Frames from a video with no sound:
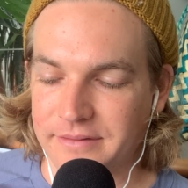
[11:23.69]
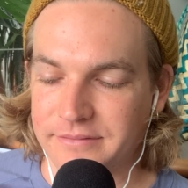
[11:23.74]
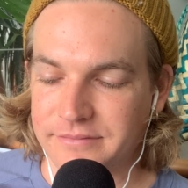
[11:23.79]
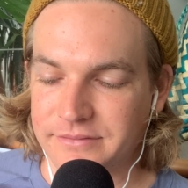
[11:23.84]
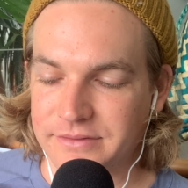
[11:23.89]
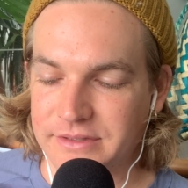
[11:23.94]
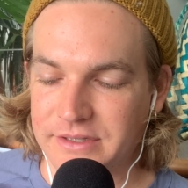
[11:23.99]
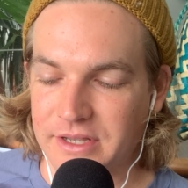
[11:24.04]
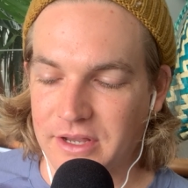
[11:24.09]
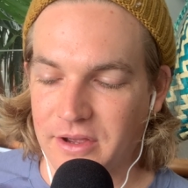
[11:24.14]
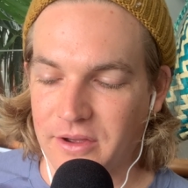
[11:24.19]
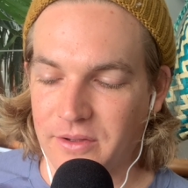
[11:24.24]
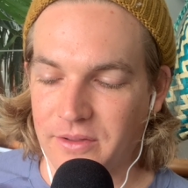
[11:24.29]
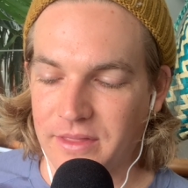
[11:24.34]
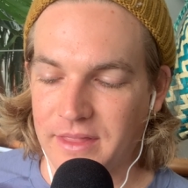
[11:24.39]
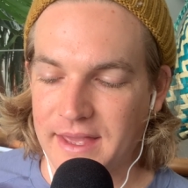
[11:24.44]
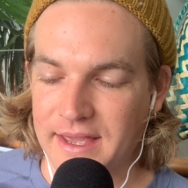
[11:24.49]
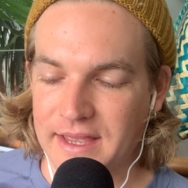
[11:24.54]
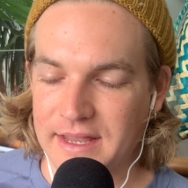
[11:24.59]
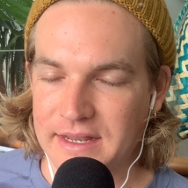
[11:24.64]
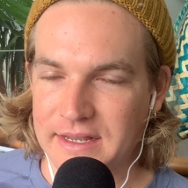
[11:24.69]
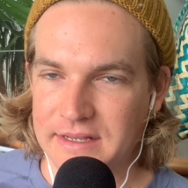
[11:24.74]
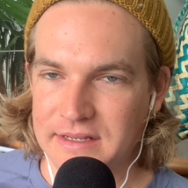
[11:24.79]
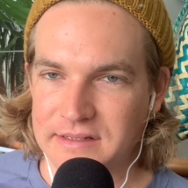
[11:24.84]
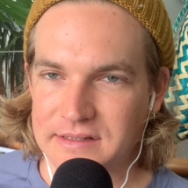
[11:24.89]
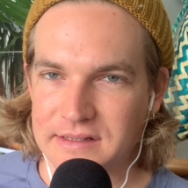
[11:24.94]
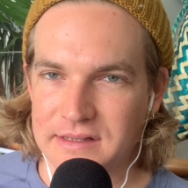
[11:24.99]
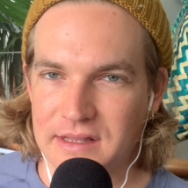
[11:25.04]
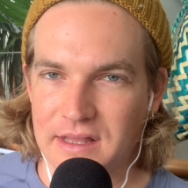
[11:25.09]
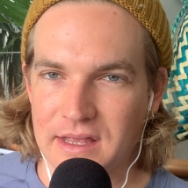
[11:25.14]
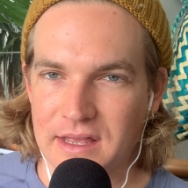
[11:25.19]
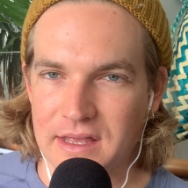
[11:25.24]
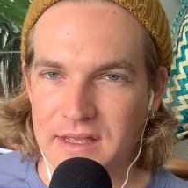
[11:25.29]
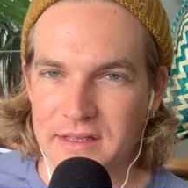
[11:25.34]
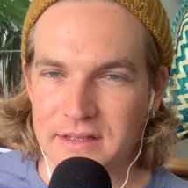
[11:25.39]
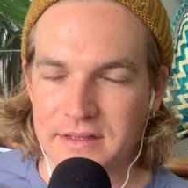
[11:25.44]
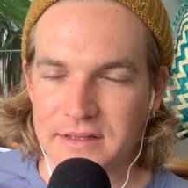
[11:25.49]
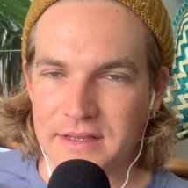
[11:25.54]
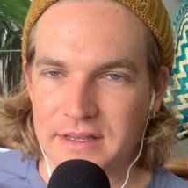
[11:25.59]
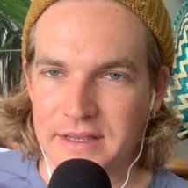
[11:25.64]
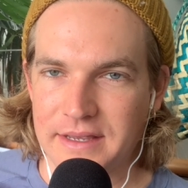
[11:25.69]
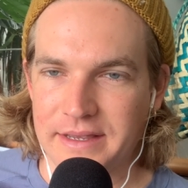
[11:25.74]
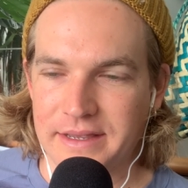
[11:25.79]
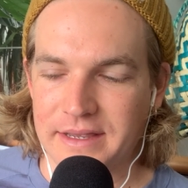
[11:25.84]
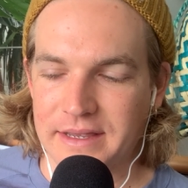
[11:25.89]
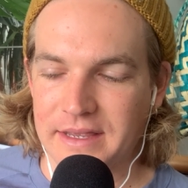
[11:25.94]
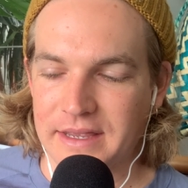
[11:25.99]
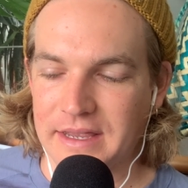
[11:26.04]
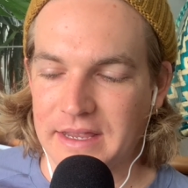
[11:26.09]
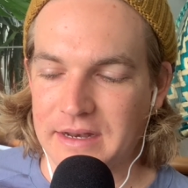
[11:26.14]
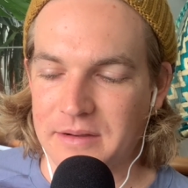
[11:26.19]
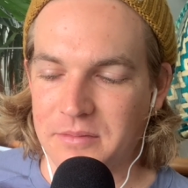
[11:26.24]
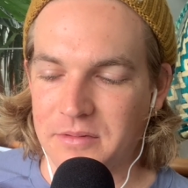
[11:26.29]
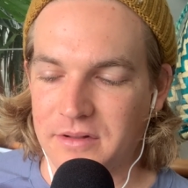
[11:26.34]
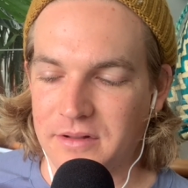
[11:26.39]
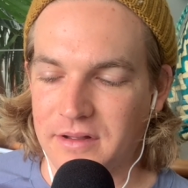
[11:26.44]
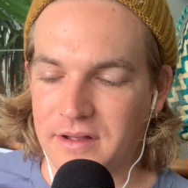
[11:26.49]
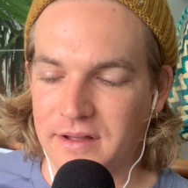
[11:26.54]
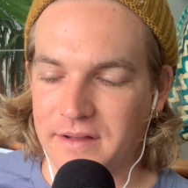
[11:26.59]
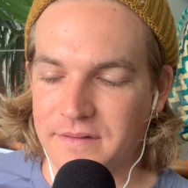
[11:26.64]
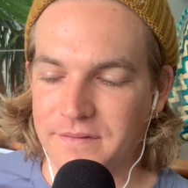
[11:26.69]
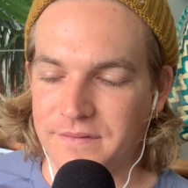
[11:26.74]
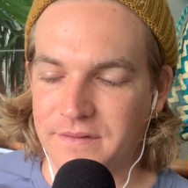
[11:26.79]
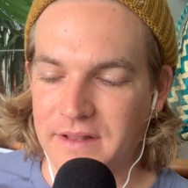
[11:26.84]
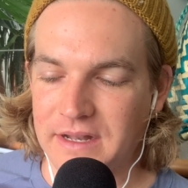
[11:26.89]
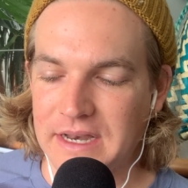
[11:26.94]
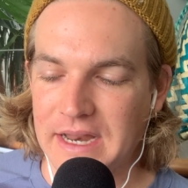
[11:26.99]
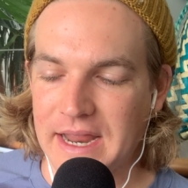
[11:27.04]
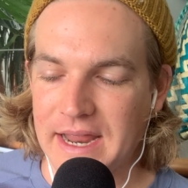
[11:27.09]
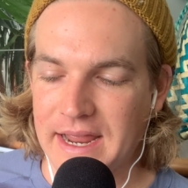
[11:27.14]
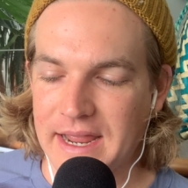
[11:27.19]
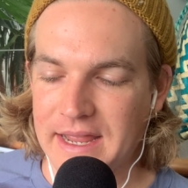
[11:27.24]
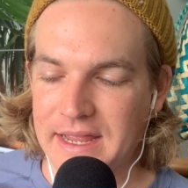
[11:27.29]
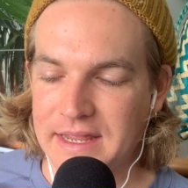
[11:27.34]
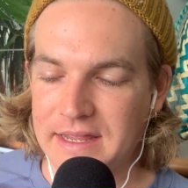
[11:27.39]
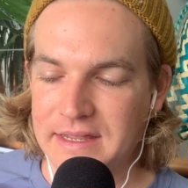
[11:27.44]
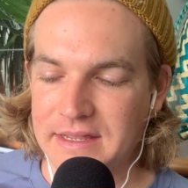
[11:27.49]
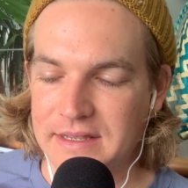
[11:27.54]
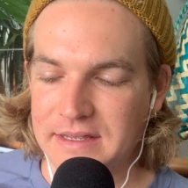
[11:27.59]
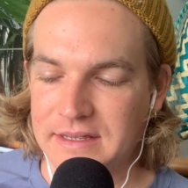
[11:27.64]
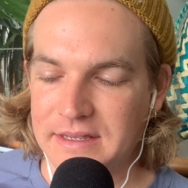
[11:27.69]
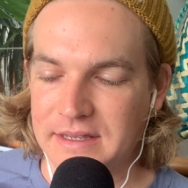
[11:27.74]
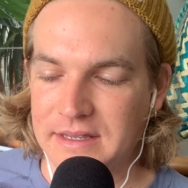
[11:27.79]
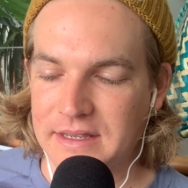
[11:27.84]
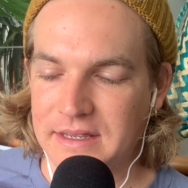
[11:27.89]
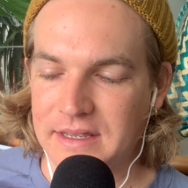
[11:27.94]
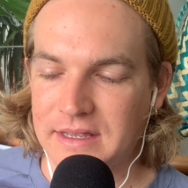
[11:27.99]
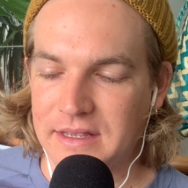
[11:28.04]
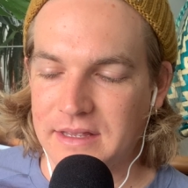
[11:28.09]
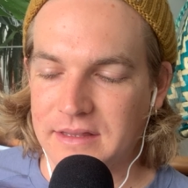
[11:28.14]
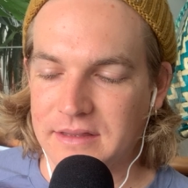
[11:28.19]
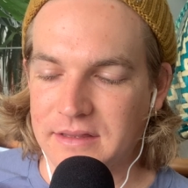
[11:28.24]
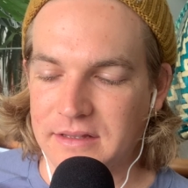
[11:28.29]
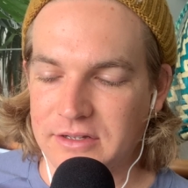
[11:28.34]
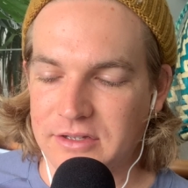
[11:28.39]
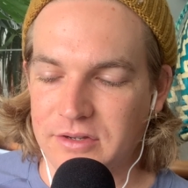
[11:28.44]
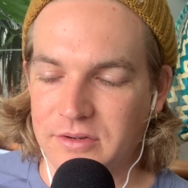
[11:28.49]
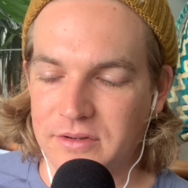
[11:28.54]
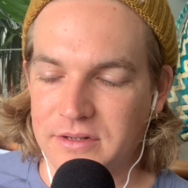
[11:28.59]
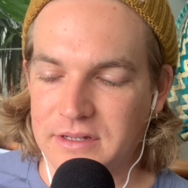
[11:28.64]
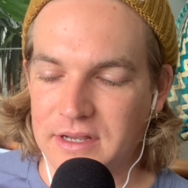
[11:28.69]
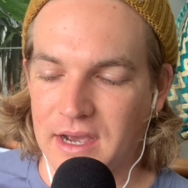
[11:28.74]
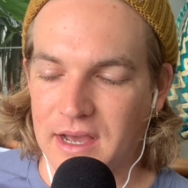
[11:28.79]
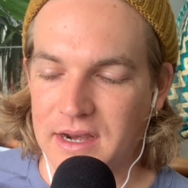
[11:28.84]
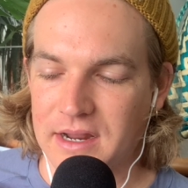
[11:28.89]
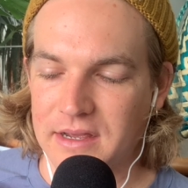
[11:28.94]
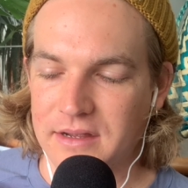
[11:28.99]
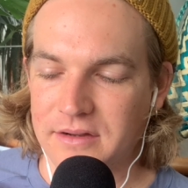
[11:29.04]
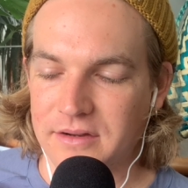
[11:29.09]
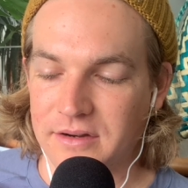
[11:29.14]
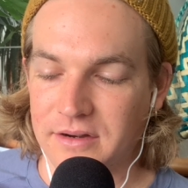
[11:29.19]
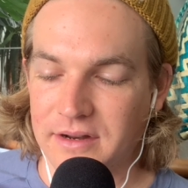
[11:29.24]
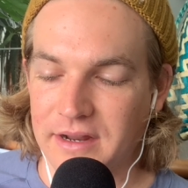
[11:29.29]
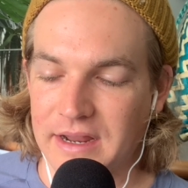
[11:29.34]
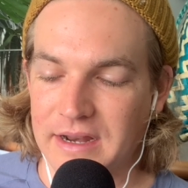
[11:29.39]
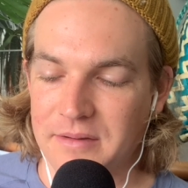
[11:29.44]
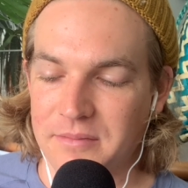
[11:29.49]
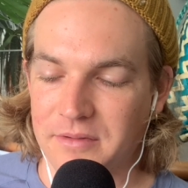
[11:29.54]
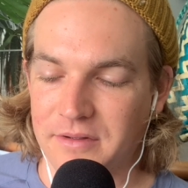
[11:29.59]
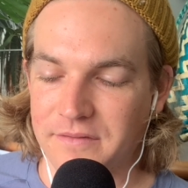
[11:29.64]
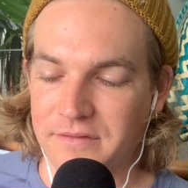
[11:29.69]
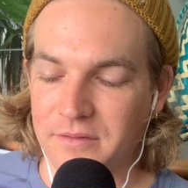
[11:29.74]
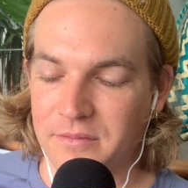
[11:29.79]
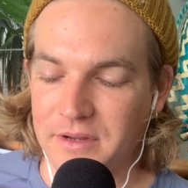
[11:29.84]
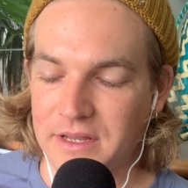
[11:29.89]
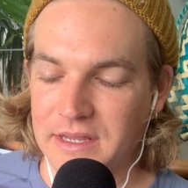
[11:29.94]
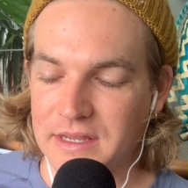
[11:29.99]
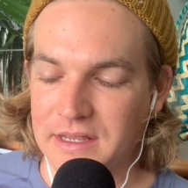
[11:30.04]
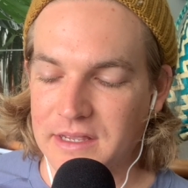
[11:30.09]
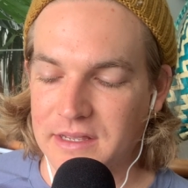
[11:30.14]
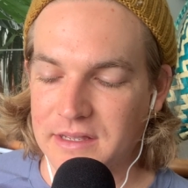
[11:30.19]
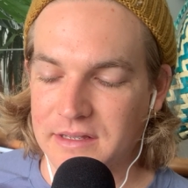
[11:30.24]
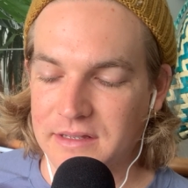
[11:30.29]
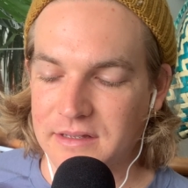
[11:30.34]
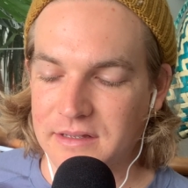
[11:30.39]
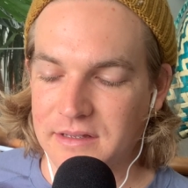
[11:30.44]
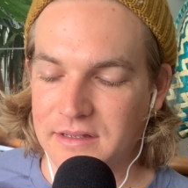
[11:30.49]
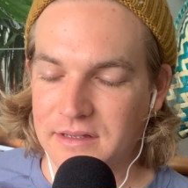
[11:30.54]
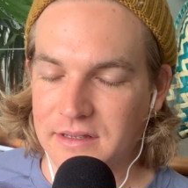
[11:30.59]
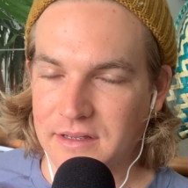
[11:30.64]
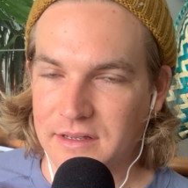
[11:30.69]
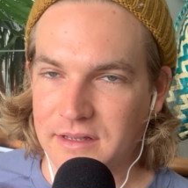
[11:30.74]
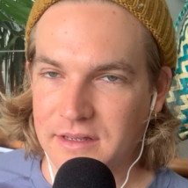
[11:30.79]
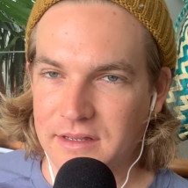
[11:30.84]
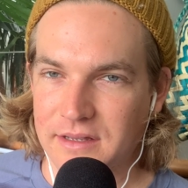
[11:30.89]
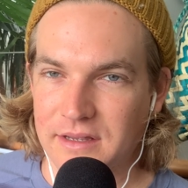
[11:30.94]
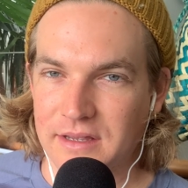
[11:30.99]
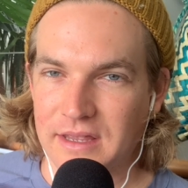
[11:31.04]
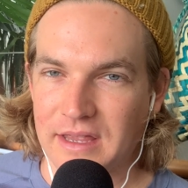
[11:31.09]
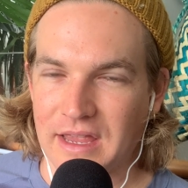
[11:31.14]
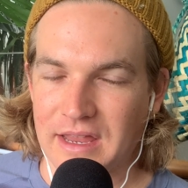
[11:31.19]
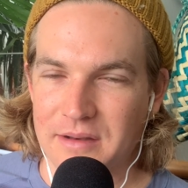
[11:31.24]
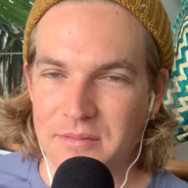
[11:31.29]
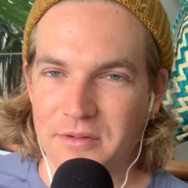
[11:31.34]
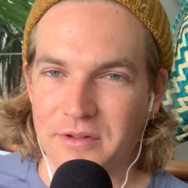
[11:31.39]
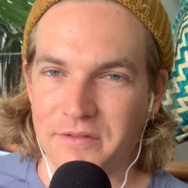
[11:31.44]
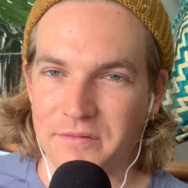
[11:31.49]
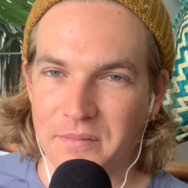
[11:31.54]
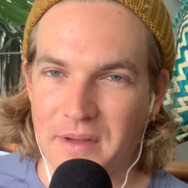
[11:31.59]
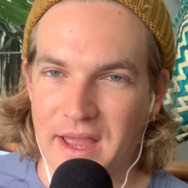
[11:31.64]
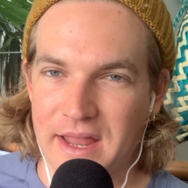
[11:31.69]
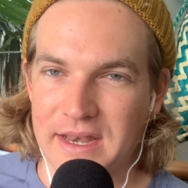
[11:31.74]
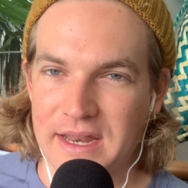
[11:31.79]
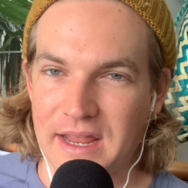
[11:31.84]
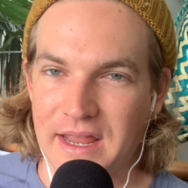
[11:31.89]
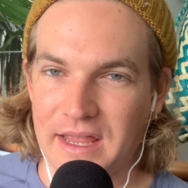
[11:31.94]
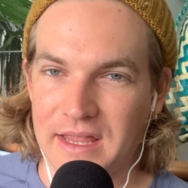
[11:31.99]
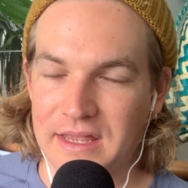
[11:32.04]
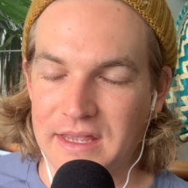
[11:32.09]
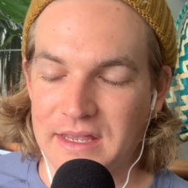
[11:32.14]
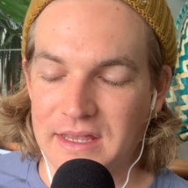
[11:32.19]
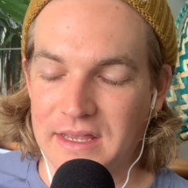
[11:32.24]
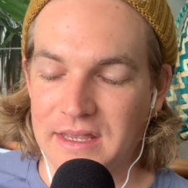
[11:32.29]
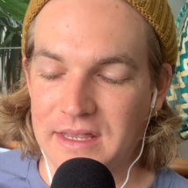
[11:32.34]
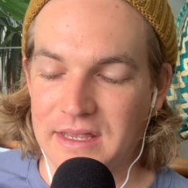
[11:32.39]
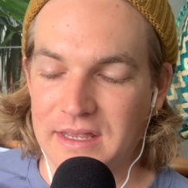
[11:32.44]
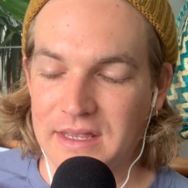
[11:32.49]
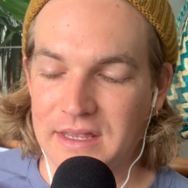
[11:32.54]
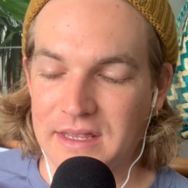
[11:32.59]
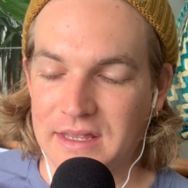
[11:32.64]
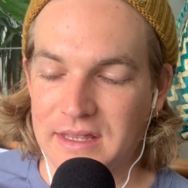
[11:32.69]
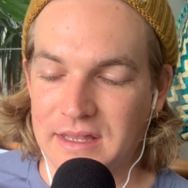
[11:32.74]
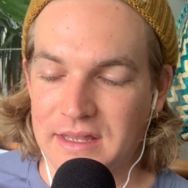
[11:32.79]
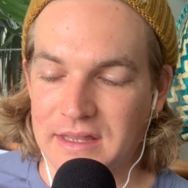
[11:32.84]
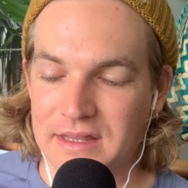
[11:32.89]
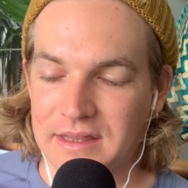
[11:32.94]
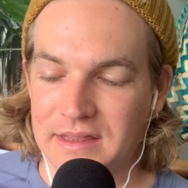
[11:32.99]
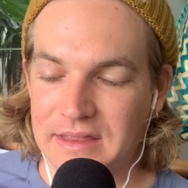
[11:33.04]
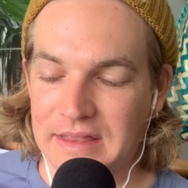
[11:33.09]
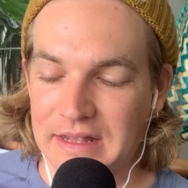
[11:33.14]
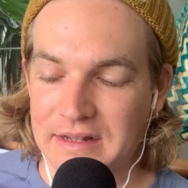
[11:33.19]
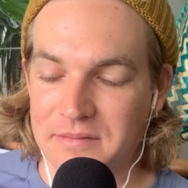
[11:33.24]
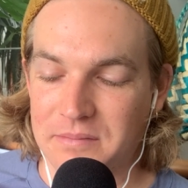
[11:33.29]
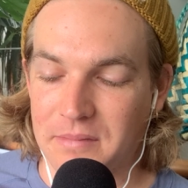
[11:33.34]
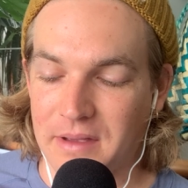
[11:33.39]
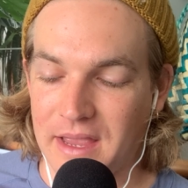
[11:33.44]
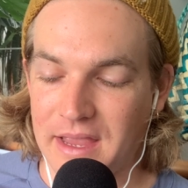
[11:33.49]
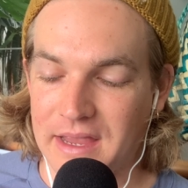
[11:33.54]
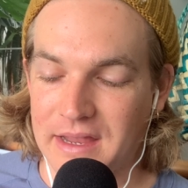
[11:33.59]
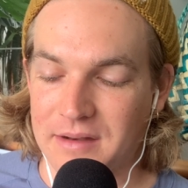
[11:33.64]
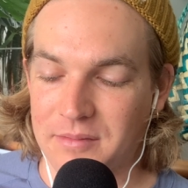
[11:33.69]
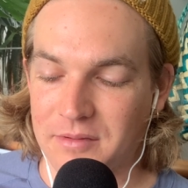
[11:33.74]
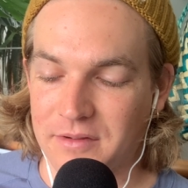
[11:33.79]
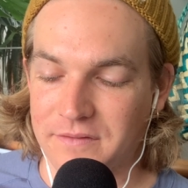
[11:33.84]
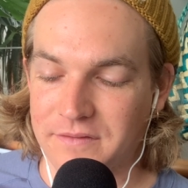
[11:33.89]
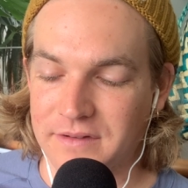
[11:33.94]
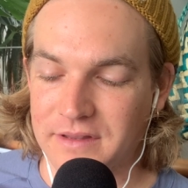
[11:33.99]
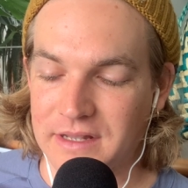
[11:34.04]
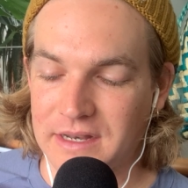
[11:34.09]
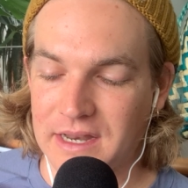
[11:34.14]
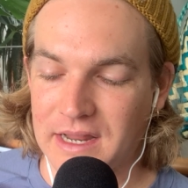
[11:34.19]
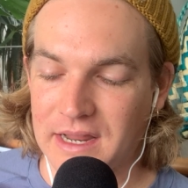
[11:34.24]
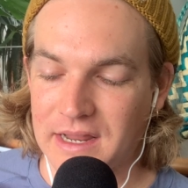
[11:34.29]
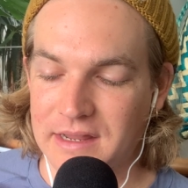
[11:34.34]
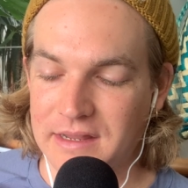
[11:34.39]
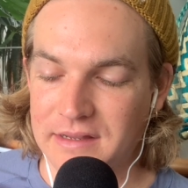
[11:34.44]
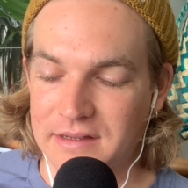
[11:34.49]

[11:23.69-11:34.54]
So that is the animal of the day, the tuatara, or animal of the week. Animal of my day, that's my animal for the day.